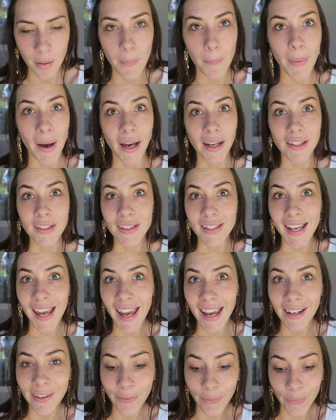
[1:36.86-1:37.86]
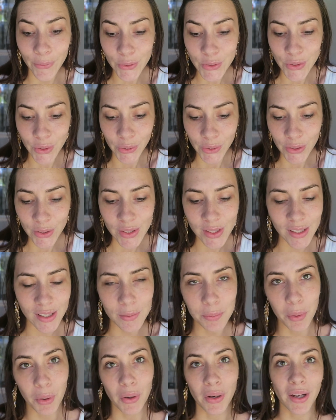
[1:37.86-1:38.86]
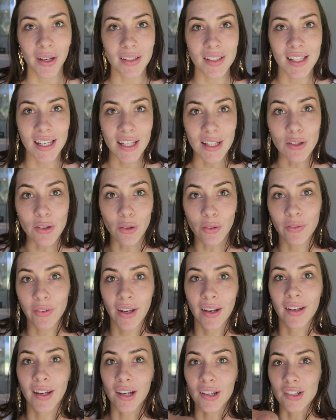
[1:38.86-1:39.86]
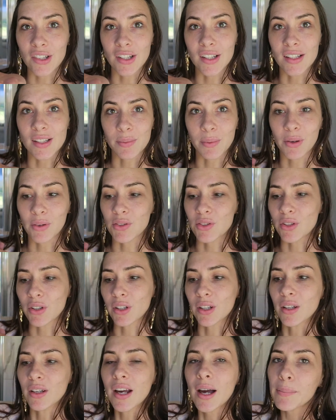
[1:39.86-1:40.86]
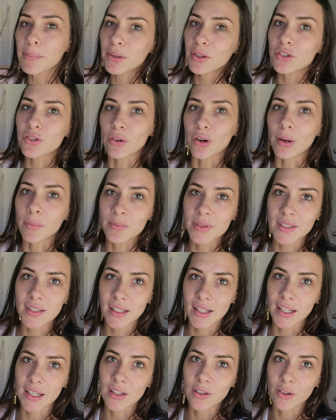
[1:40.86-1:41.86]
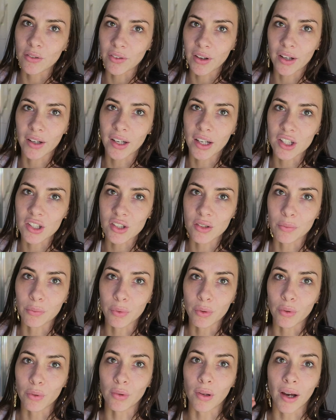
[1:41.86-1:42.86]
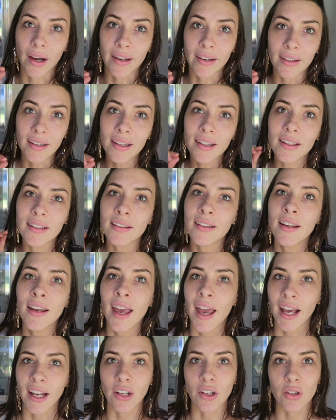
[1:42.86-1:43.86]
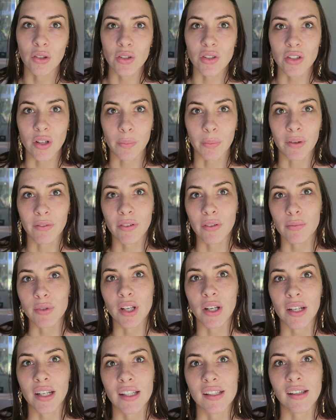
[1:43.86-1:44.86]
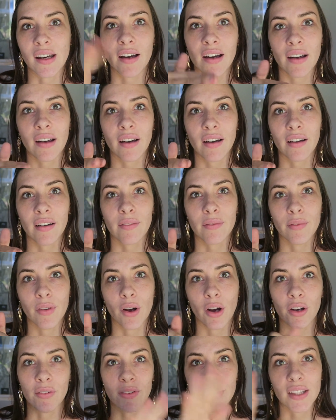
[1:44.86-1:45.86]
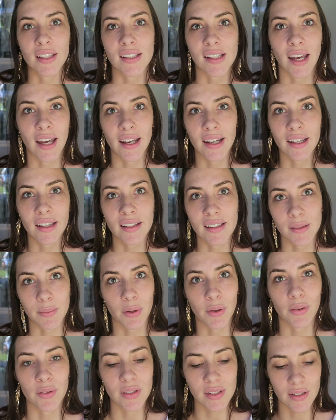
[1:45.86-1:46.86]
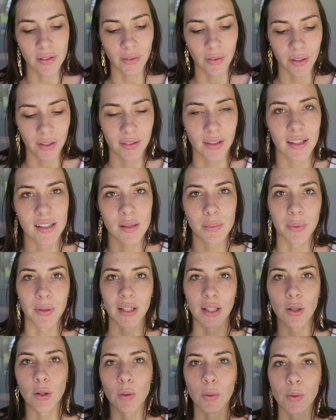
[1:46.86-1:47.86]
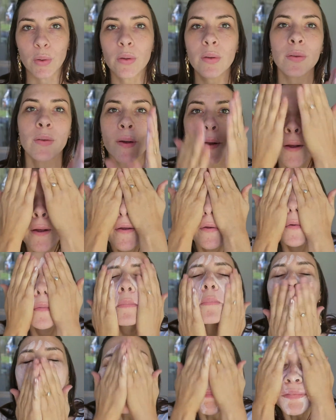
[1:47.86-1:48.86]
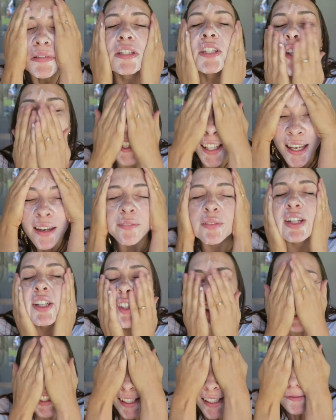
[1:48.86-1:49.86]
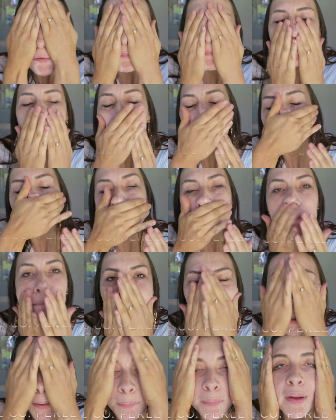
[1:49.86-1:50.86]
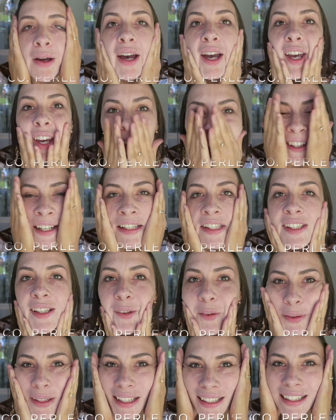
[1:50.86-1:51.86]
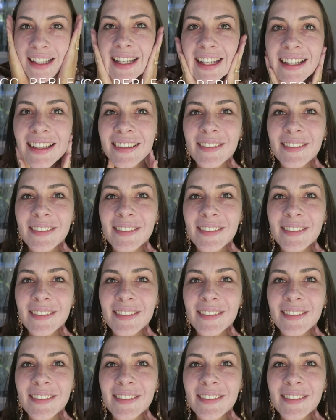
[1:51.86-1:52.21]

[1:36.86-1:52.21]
But you can also use this product in your foundation as well too. A couple of drops in your foundation will lighten it and it'll stop it from turning darker over the day as well. So that's pretty cool. So again, we just apply it nice and quickly.